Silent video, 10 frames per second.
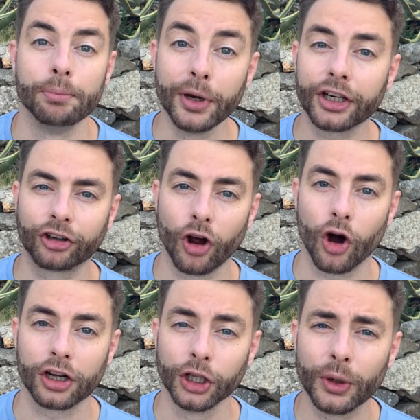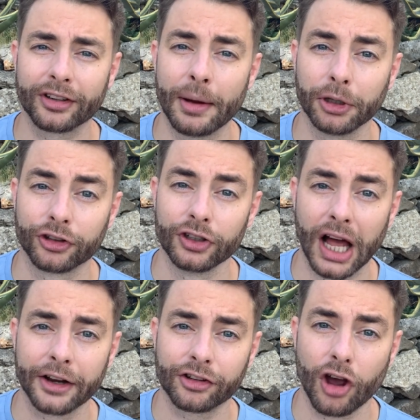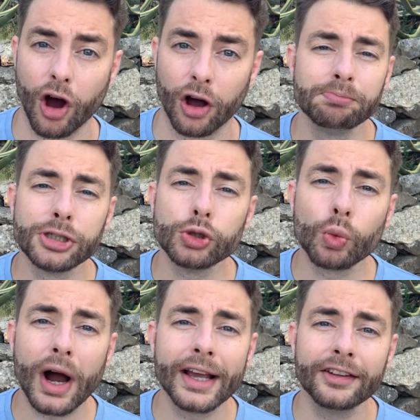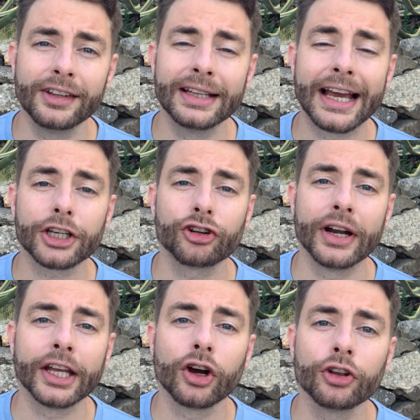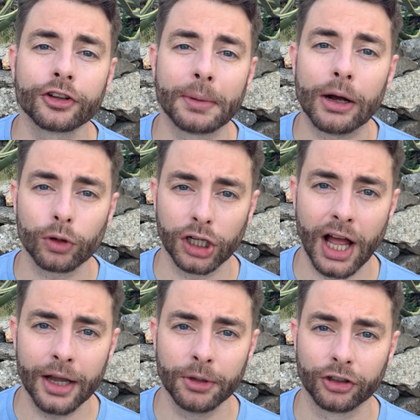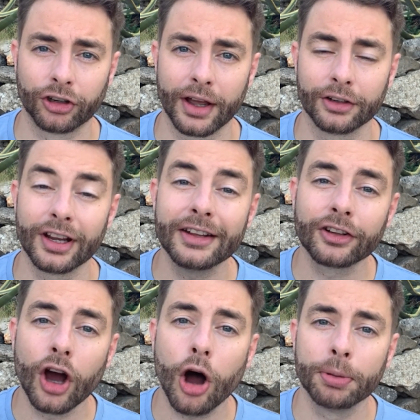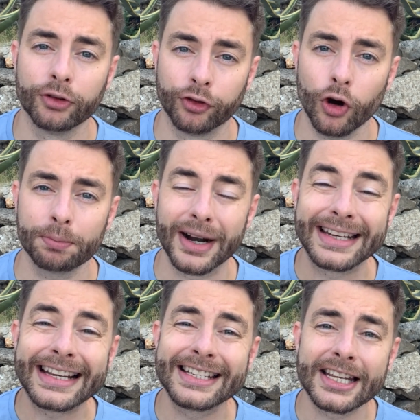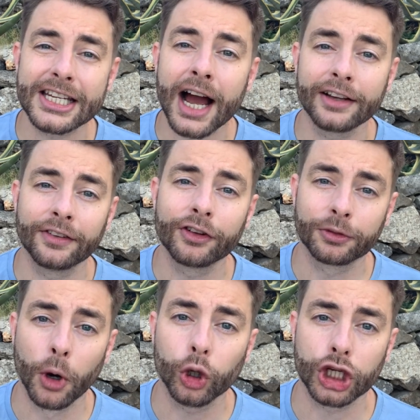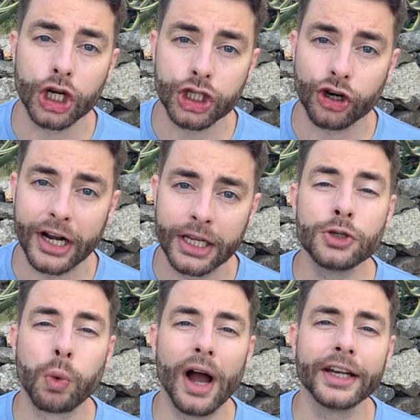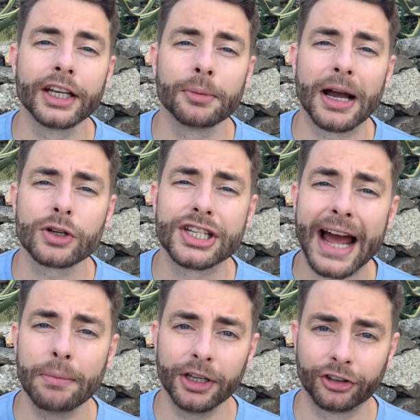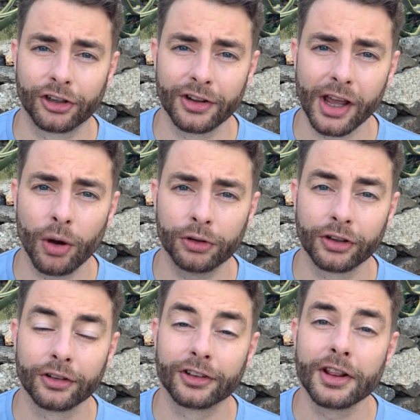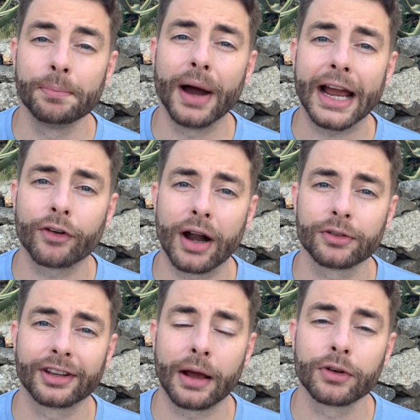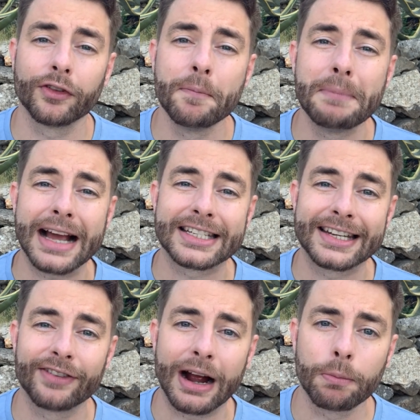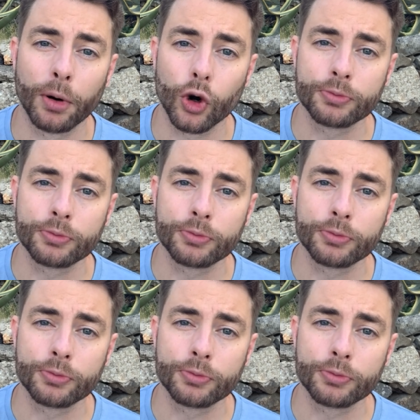big shock, Lewis Hamilton likes cars. But why is he lecturing us about climate change? His carbon footprint is the size of a small country. He's whining about damage to the oceans to the background sound of a massive outboard